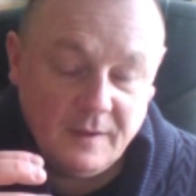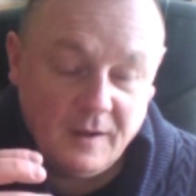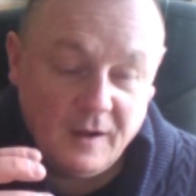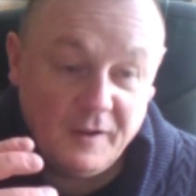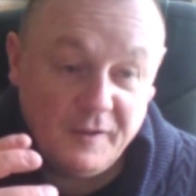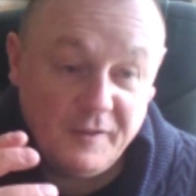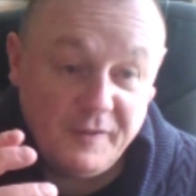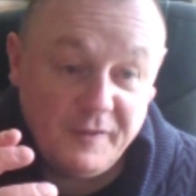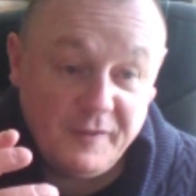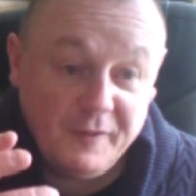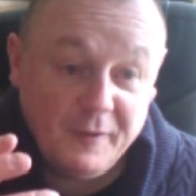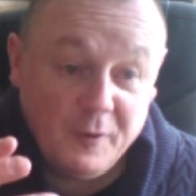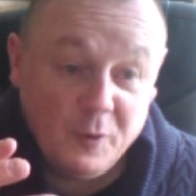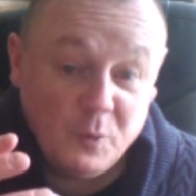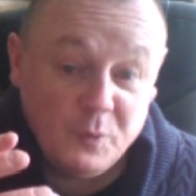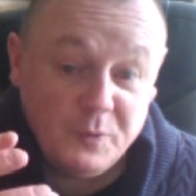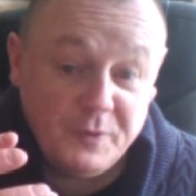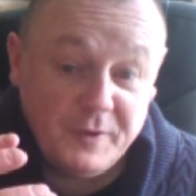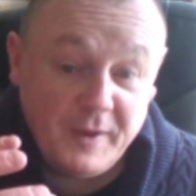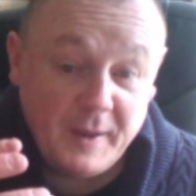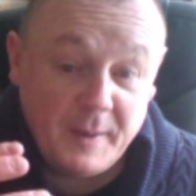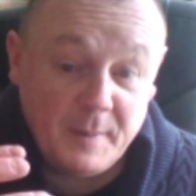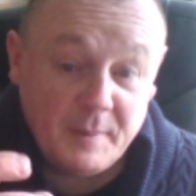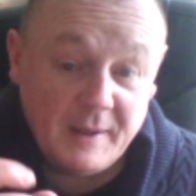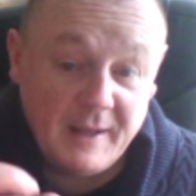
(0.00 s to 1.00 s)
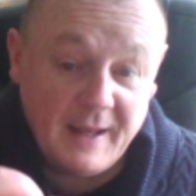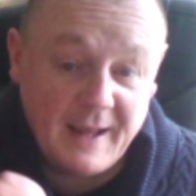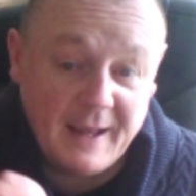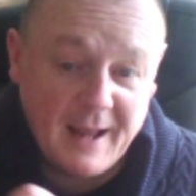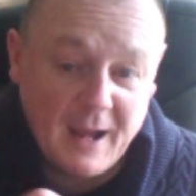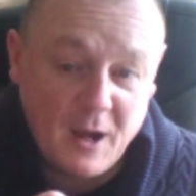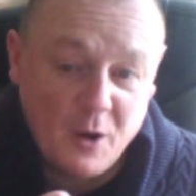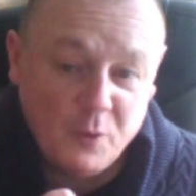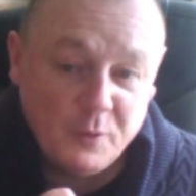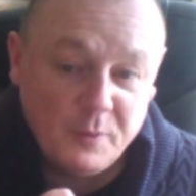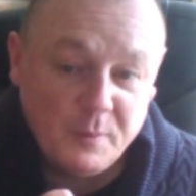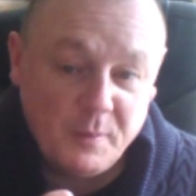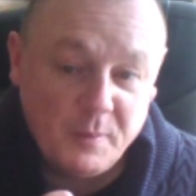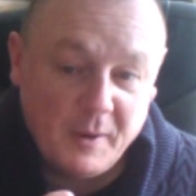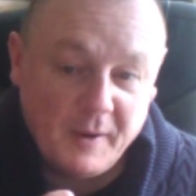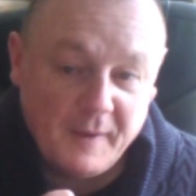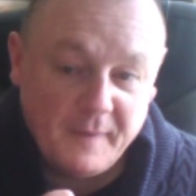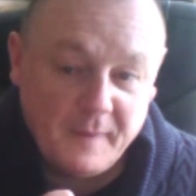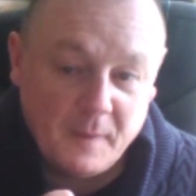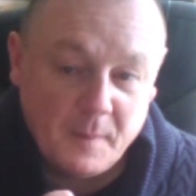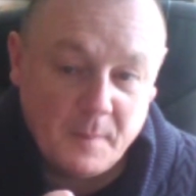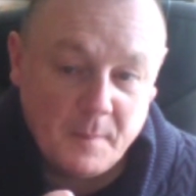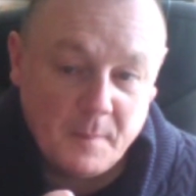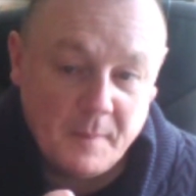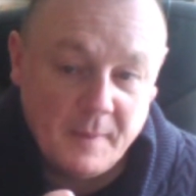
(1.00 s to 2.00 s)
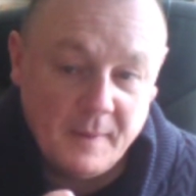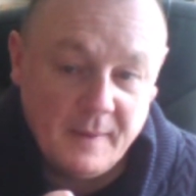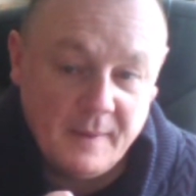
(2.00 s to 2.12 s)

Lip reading: I feel deeply held by them